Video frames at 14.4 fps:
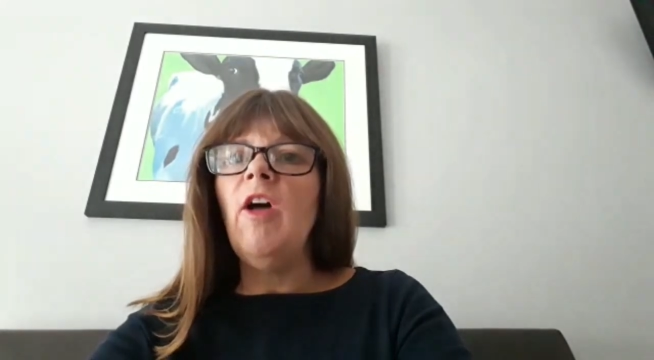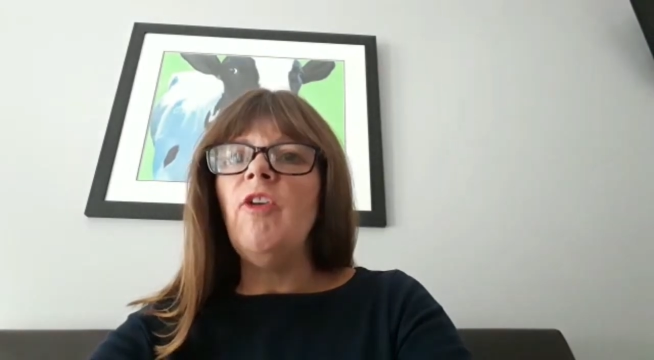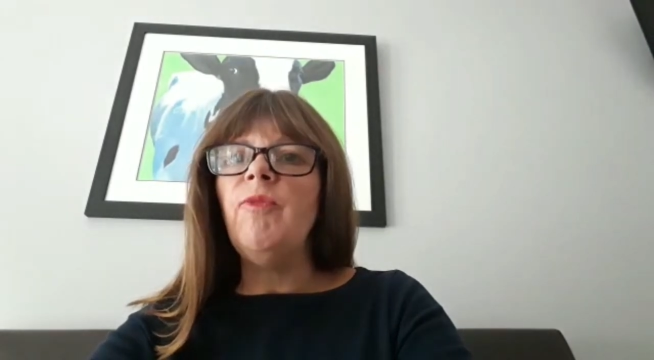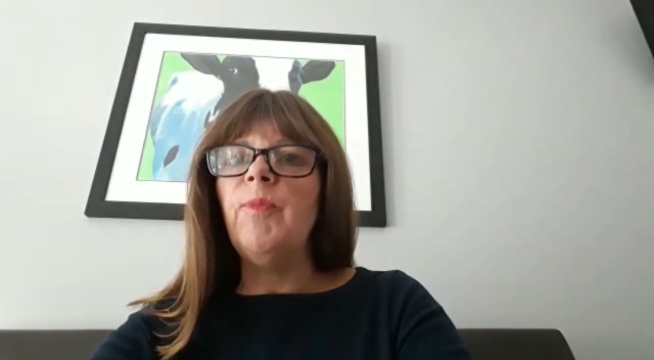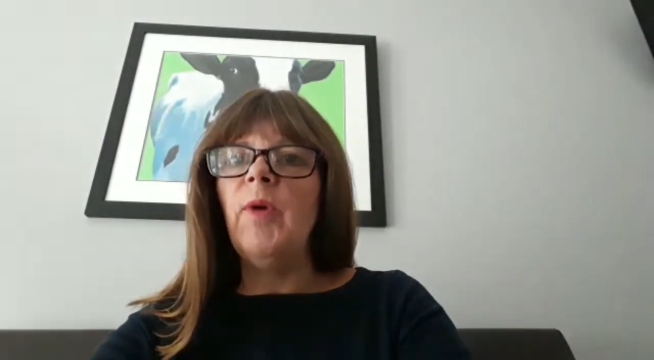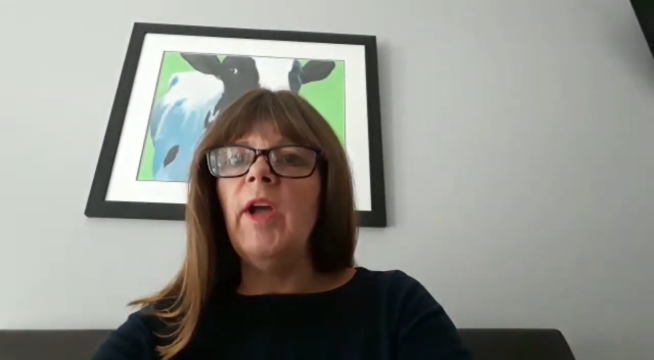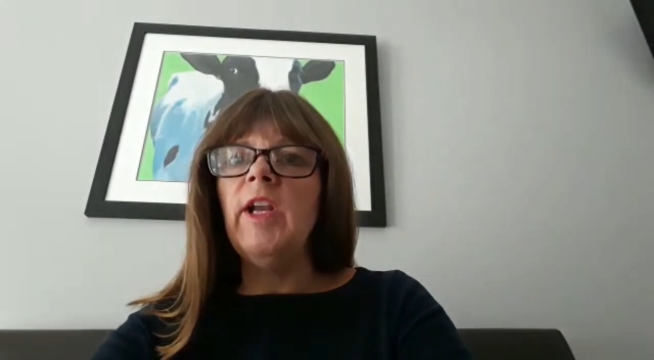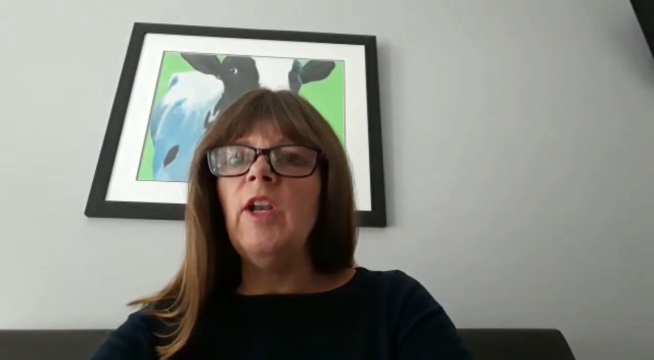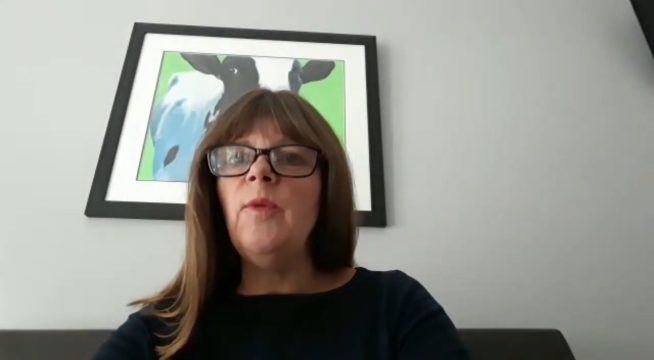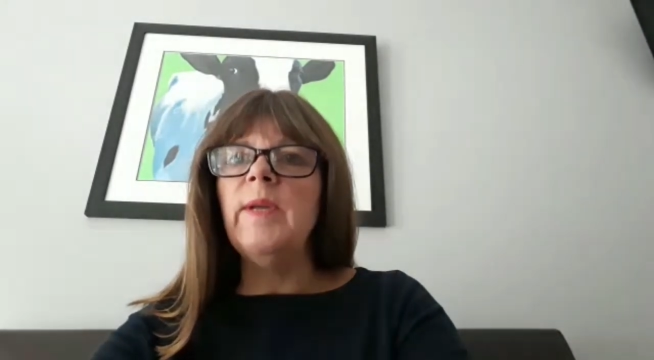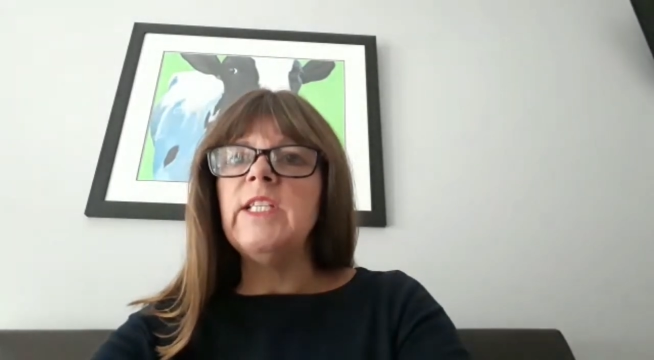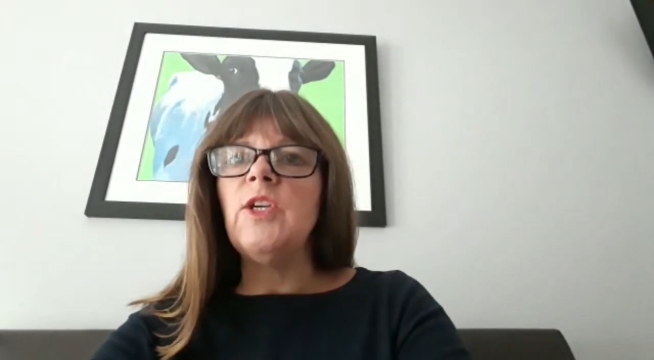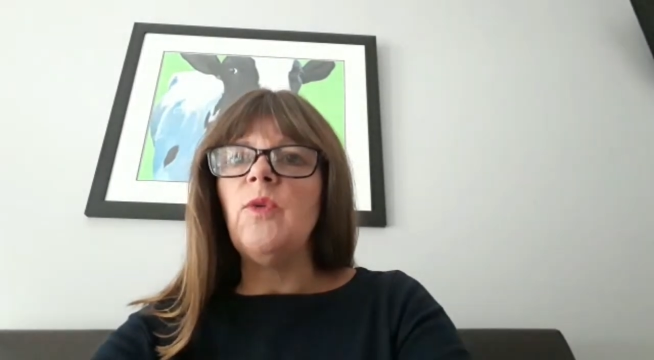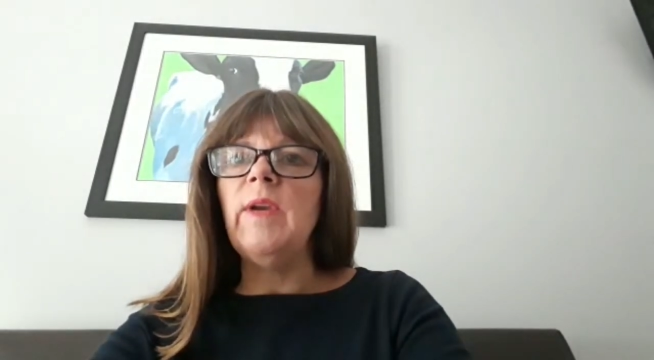of Brownlow
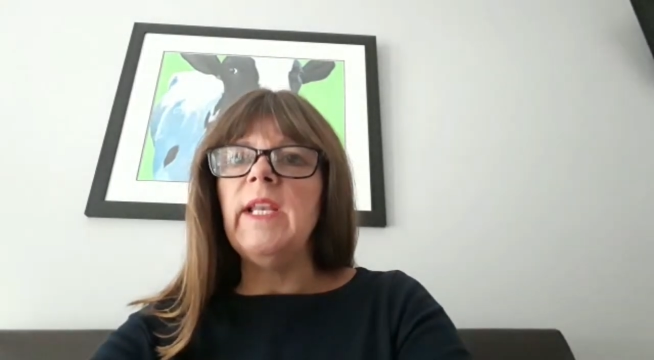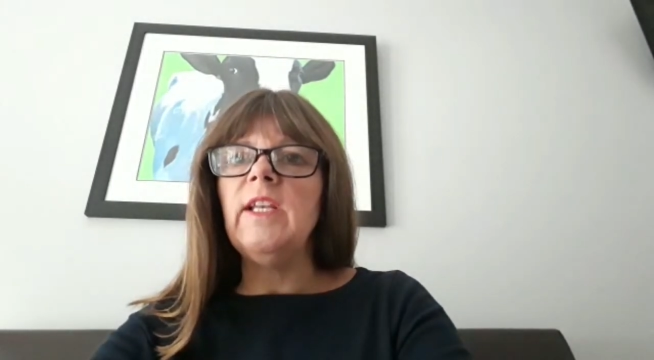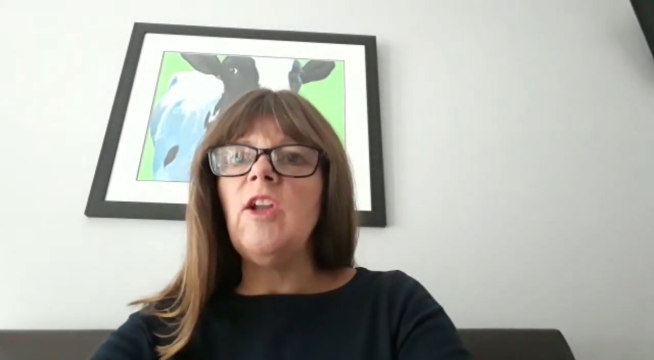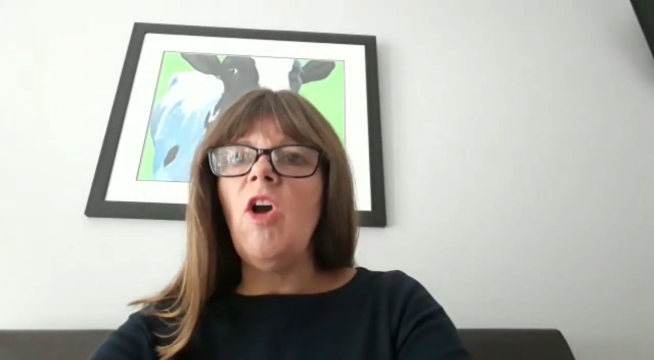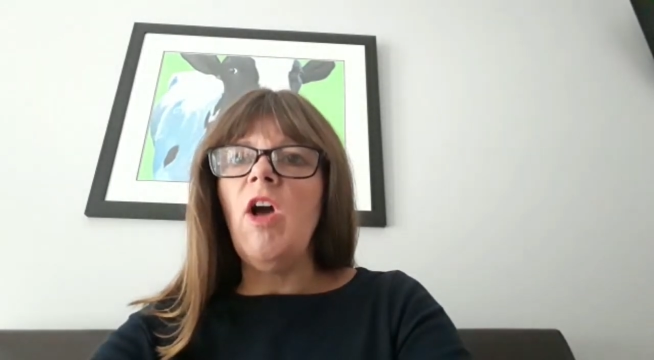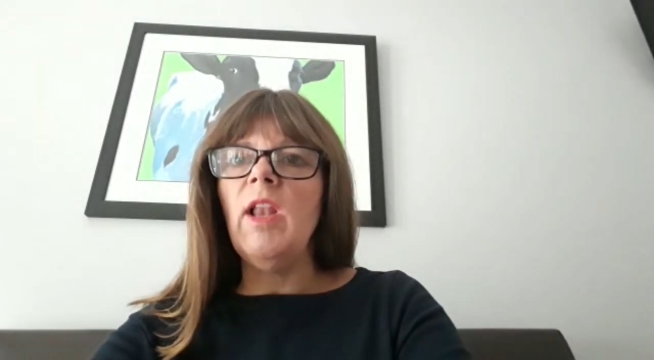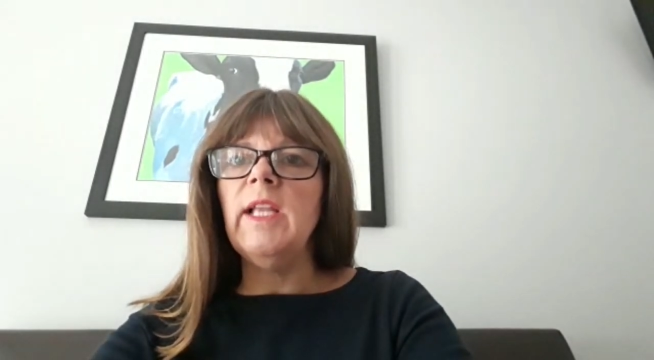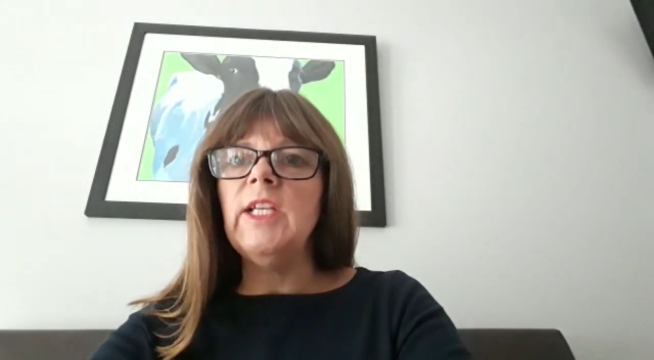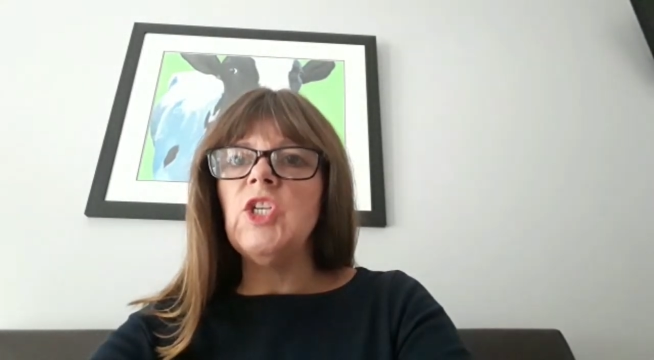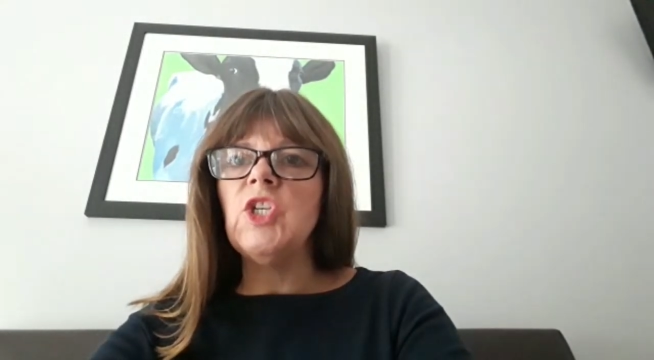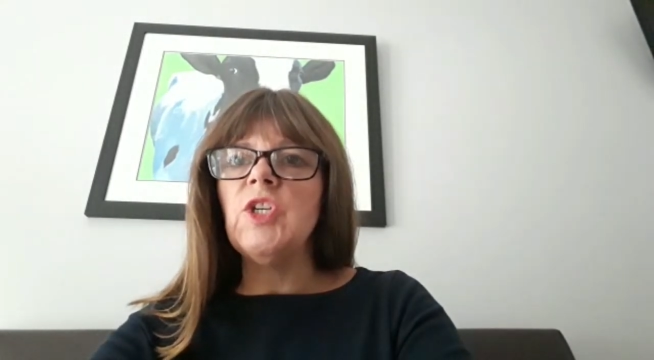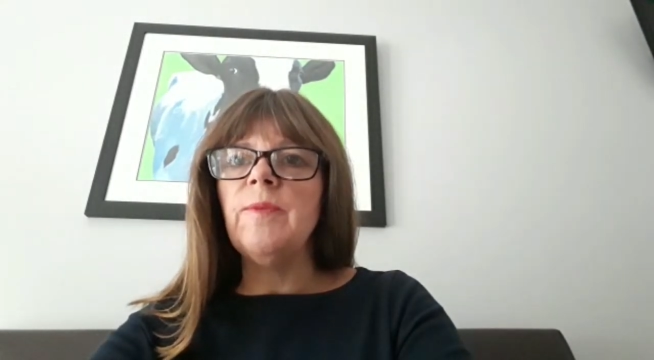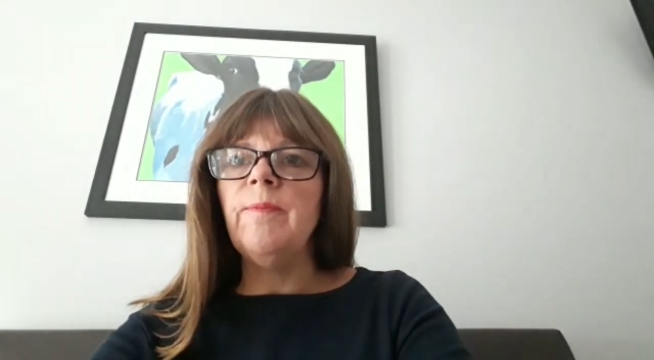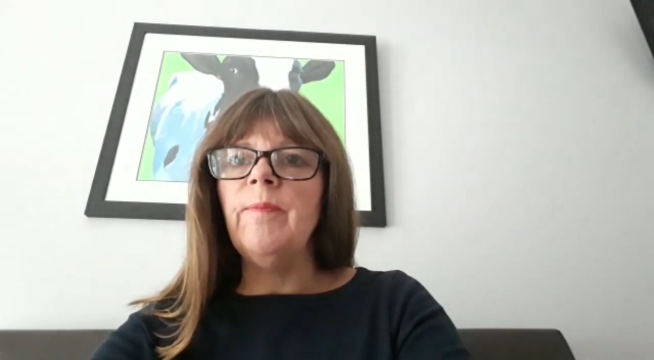Integrated
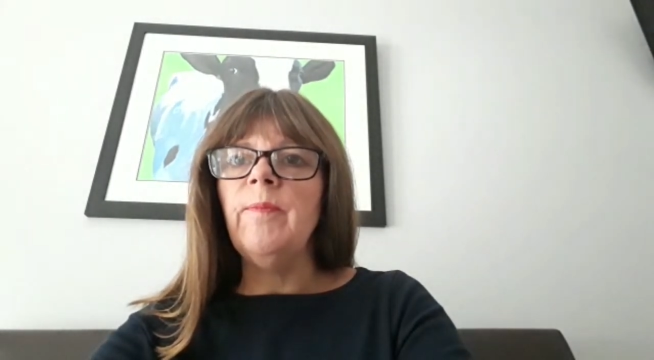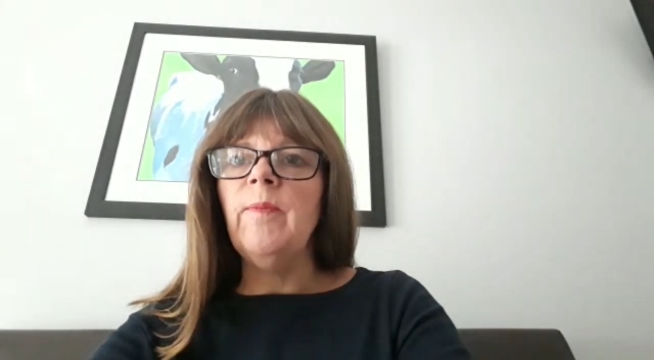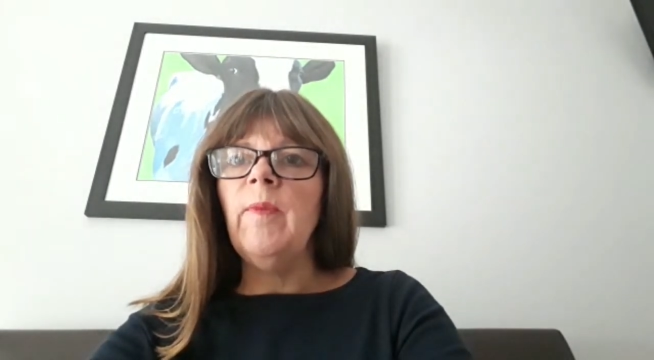College.